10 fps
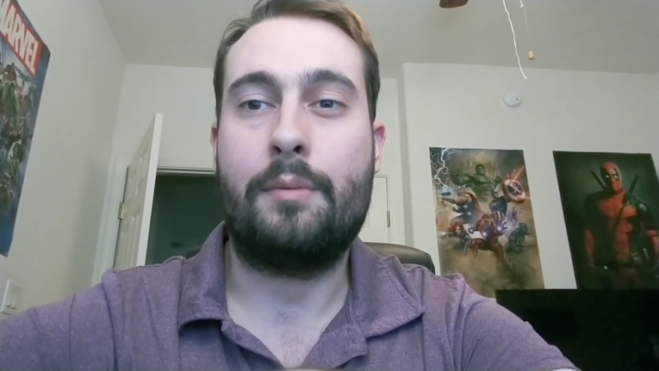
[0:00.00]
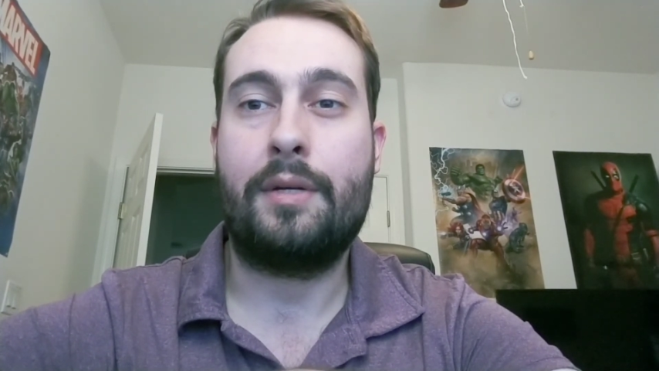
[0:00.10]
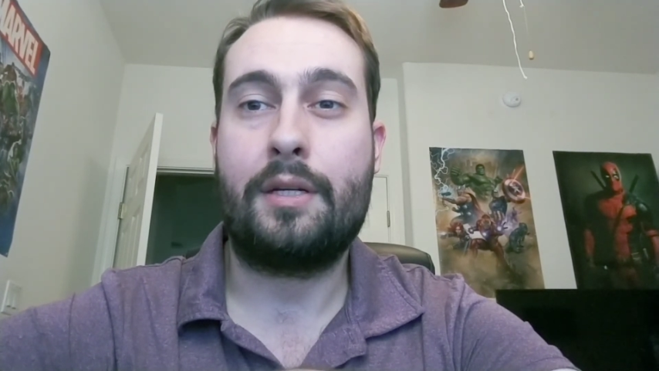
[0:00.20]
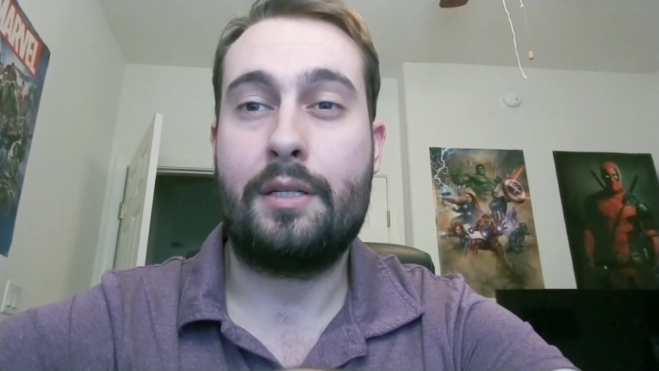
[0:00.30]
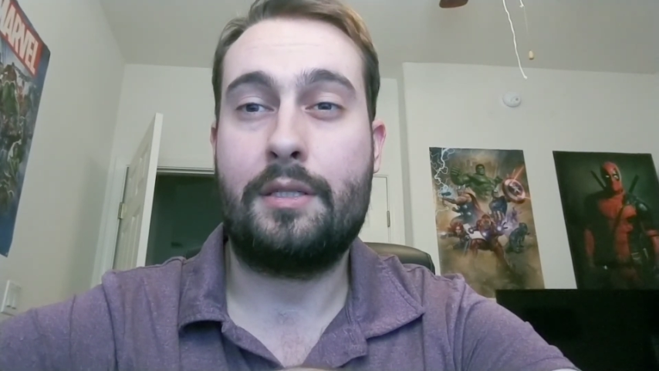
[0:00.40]

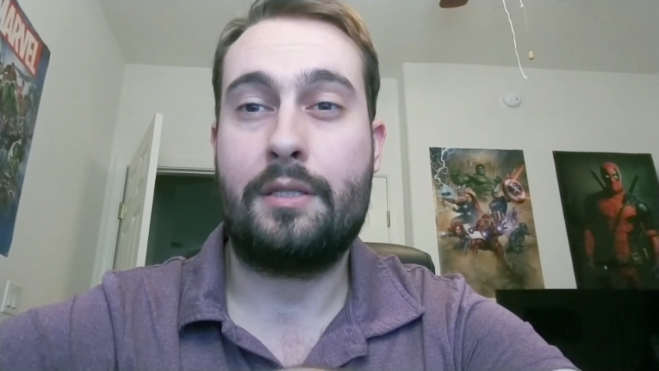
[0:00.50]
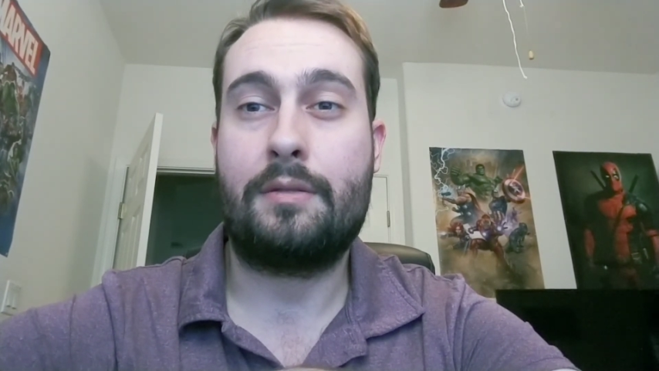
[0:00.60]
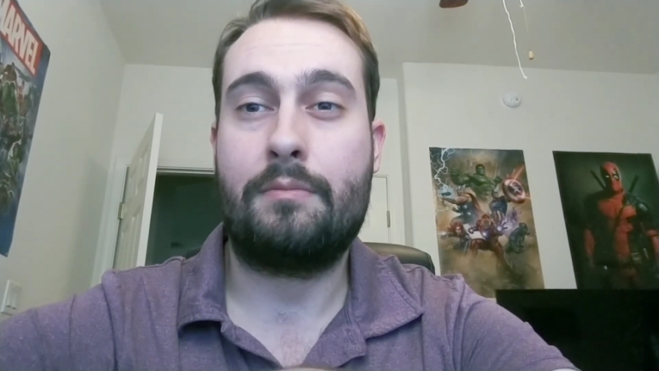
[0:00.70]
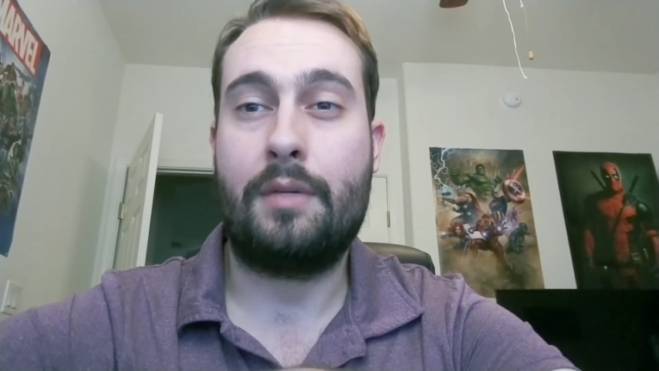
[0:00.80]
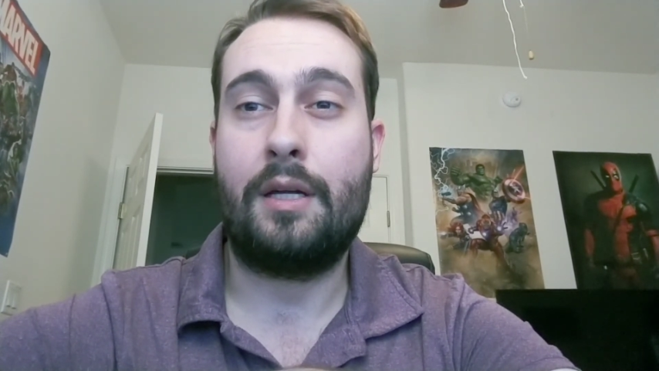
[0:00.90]

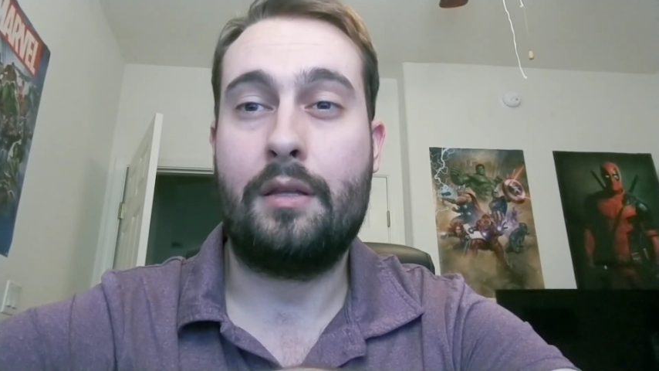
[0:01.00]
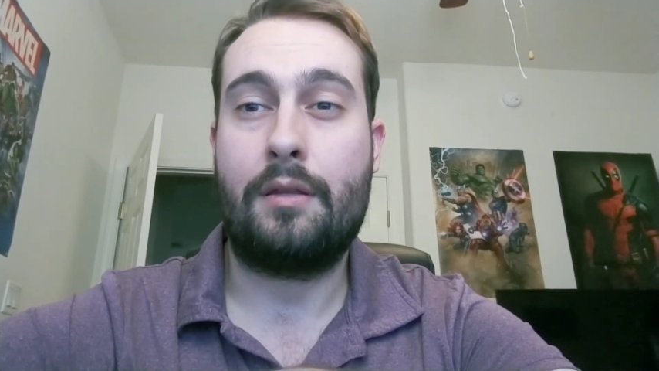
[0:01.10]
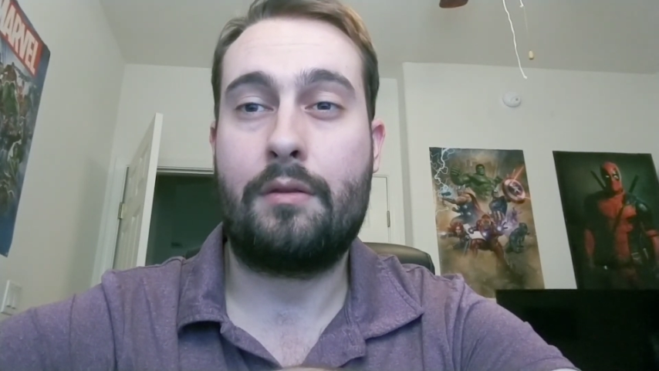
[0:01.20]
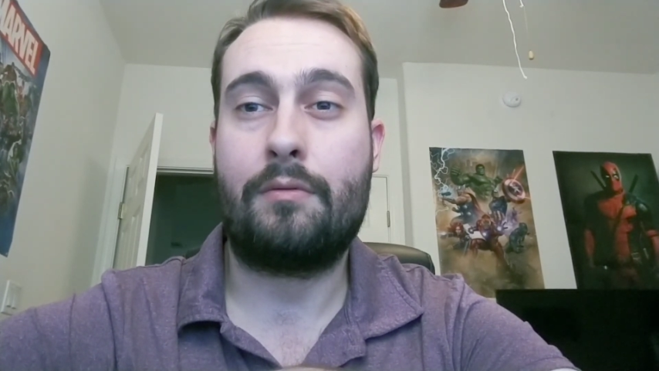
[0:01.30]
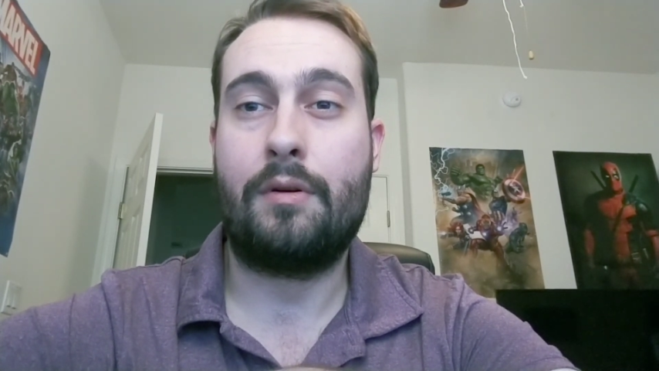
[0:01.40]
because my
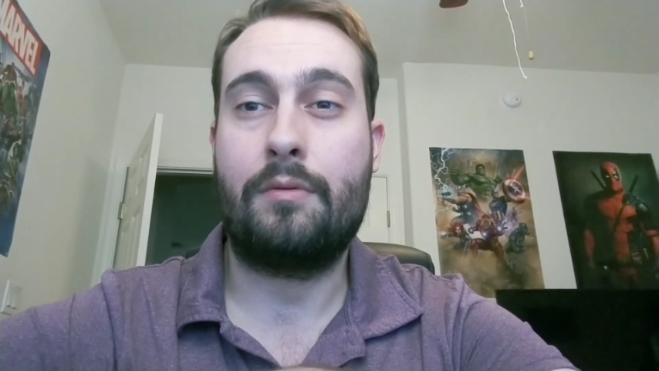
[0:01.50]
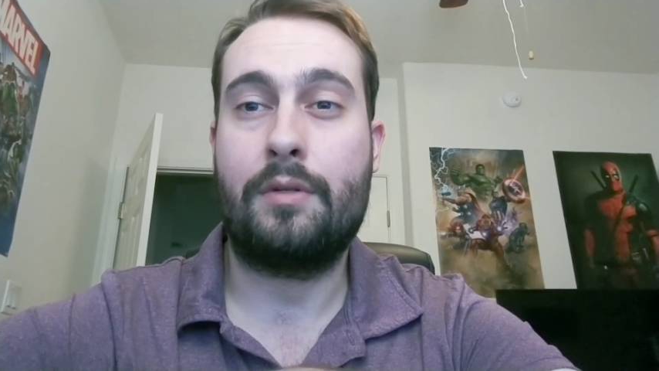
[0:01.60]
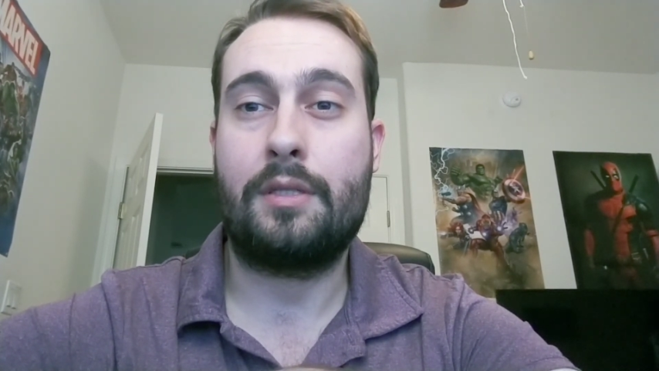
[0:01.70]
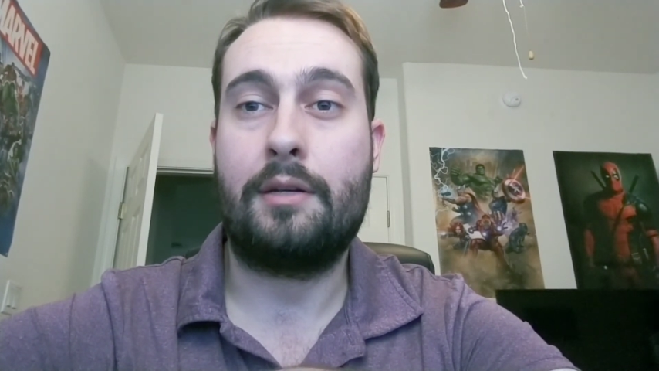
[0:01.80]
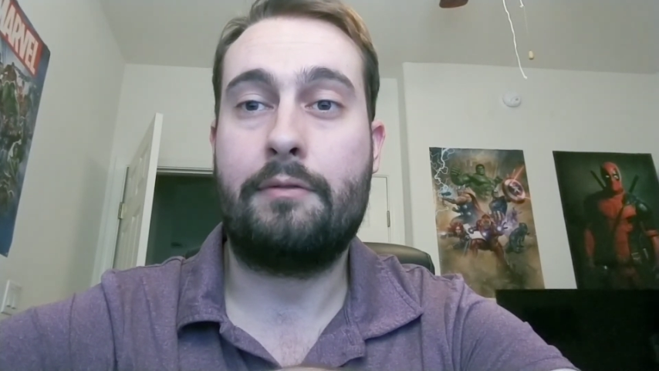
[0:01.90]
throat
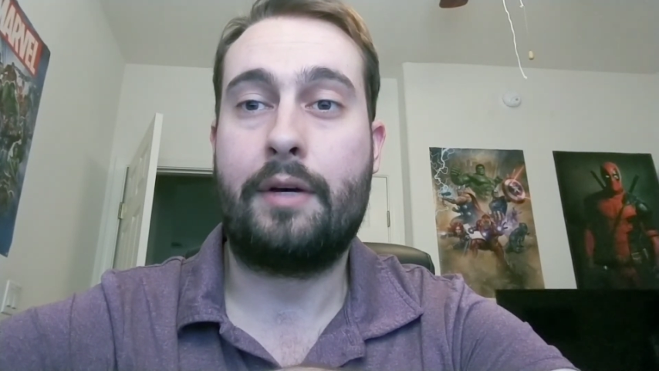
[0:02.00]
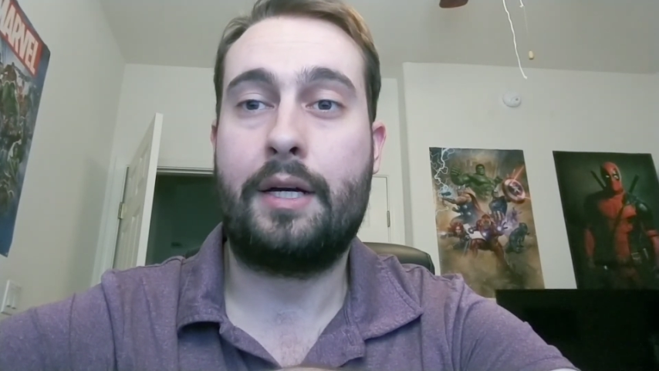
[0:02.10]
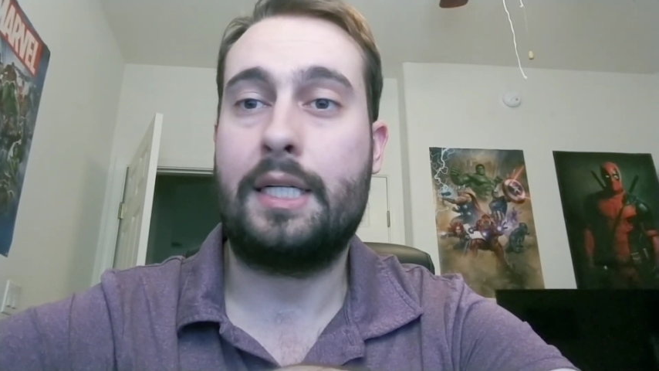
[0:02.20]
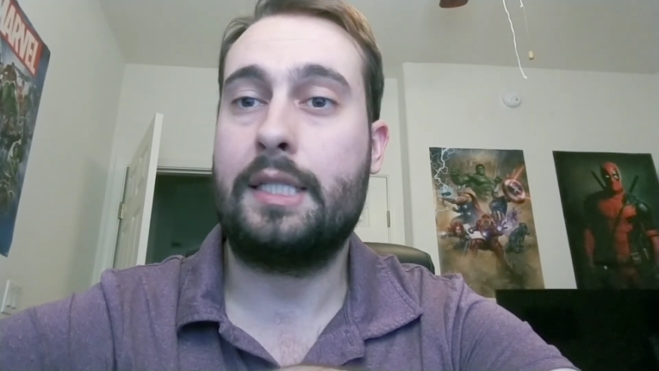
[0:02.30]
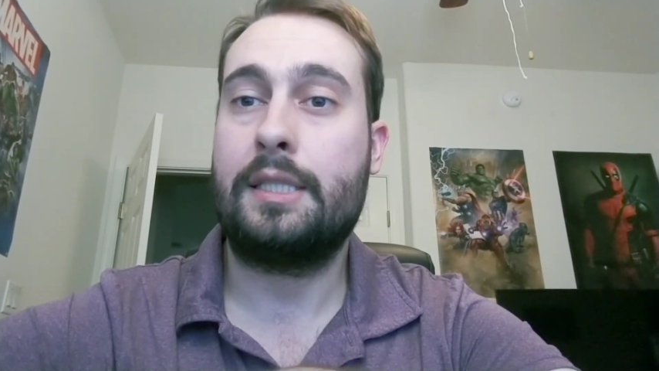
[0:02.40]
was on
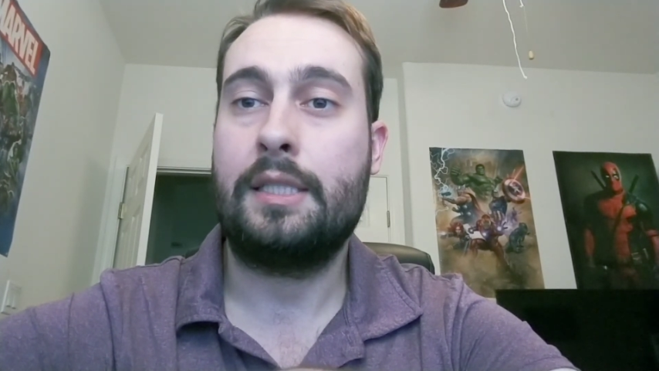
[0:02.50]
fire.